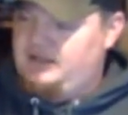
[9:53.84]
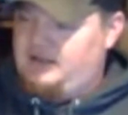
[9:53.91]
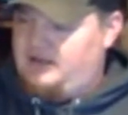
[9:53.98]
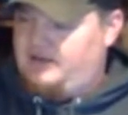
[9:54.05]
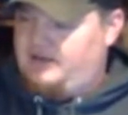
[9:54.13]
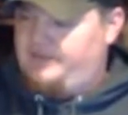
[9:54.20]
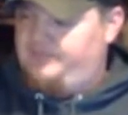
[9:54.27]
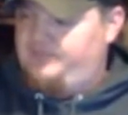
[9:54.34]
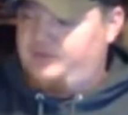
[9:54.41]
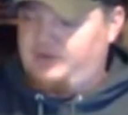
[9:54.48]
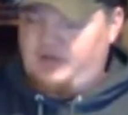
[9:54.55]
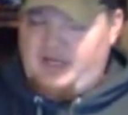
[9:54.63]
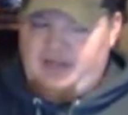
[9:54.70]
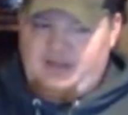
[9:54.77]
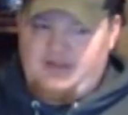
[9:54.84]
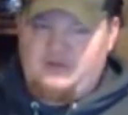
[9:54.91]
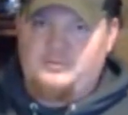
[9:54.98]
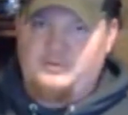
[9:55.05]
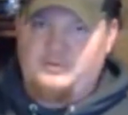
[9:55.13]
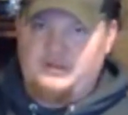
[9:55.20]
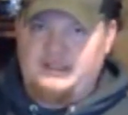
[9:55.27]
I think to
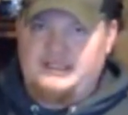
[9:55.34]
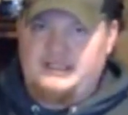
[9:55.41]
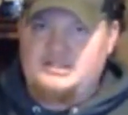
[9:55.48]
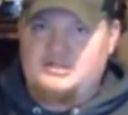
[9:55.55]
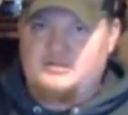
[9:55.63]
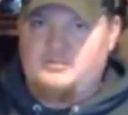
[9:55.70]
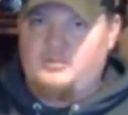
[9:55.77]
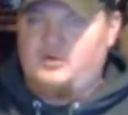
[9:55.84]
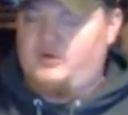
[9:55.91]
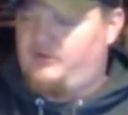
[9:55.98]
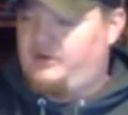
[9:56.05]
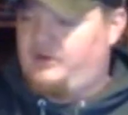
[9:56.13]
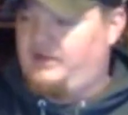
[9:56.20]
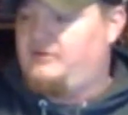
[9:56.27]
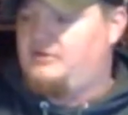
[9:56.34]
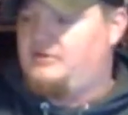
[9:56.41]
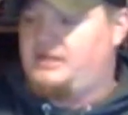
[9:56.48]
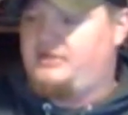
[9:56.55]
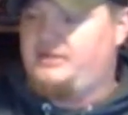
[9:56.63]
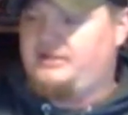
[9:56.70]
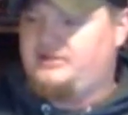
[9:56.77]
really get some more flavors,
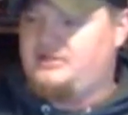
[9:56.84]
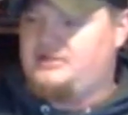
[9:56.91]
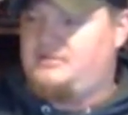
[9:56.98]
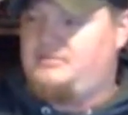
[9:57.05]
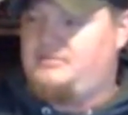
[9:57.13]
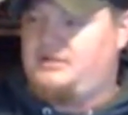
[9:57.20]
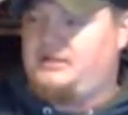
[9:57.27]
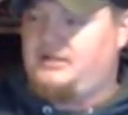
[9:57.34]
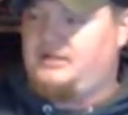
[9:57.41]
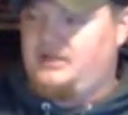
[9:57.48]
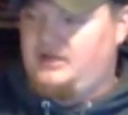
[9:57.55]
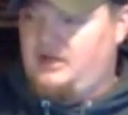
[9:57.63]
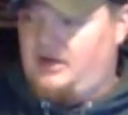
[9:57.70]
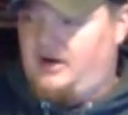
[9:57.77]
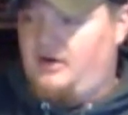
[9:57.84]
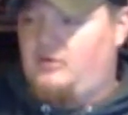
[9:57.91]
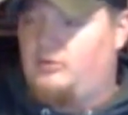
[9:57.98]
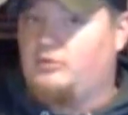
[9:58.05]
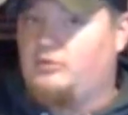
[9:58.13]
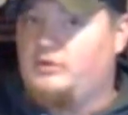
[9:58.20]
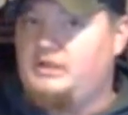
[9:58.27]
I think this could be a
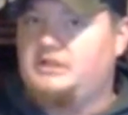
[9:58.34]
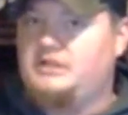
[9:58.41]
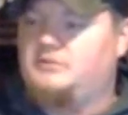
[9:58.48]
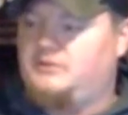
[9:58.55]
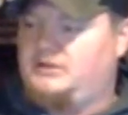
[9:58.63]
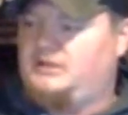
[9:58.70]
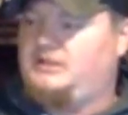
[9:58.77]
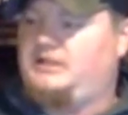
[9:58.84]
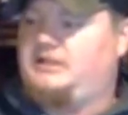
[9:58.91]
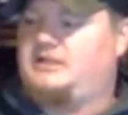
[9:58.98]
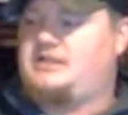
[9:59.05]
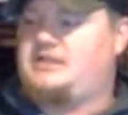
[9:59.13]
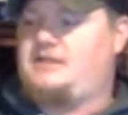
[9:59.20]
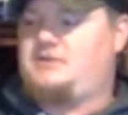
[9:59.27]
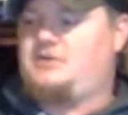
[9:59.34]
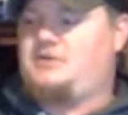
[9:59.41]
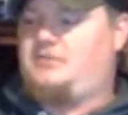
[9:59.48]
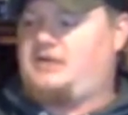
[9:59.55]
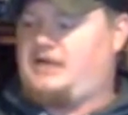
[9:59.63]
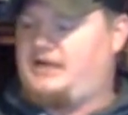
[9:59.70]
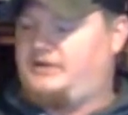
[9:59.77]
really, really exceptional
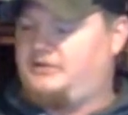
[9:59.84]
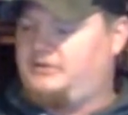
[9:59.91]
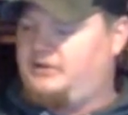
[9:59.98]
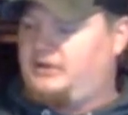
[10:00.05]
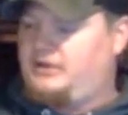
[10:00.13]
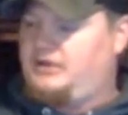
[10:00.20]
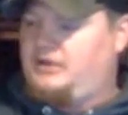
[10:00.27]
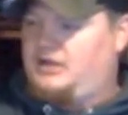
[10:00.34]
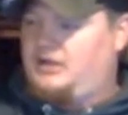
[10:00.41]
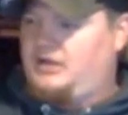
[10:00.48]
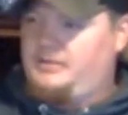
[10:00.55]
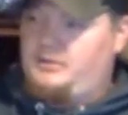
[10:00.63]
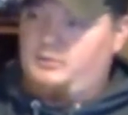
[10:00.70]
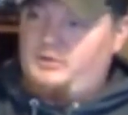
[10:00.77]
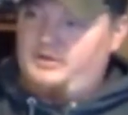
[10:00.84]
bottle. and